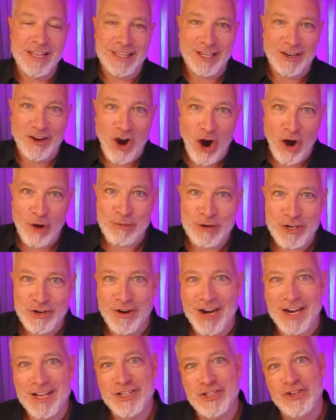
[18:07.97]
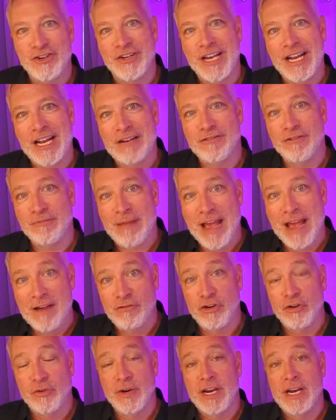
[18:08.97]
that the carbon credits you're getting from
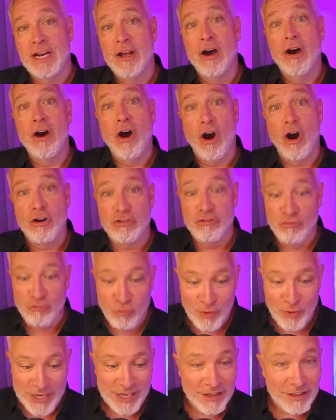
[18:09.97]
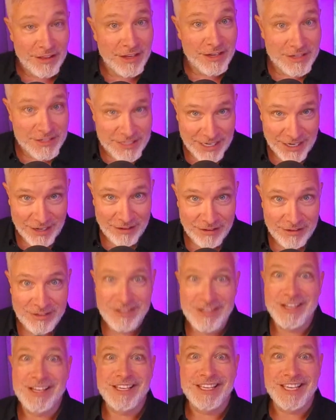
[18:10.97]
Evergreen are the real deal.